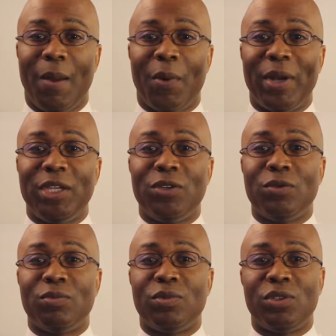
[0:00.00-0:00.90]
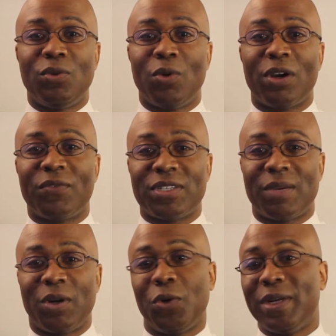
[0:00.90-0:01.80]
but when you do work for
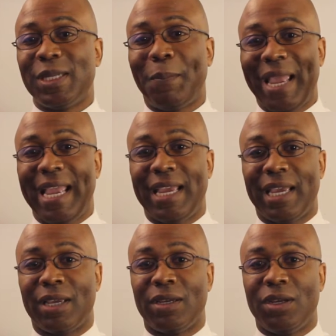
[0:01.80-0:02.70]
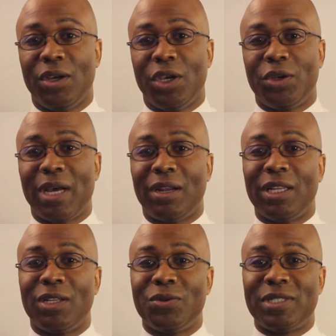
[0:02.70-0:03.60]
someone who isn't paying, you not only
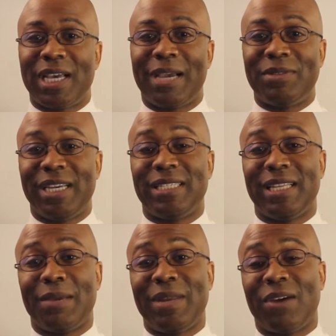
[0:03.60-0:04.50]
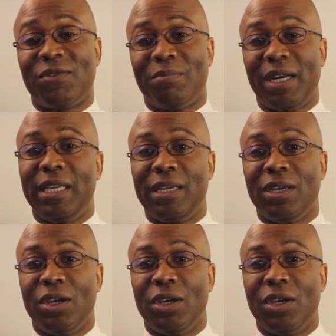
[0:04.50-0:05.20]
lose time chasing them down for money,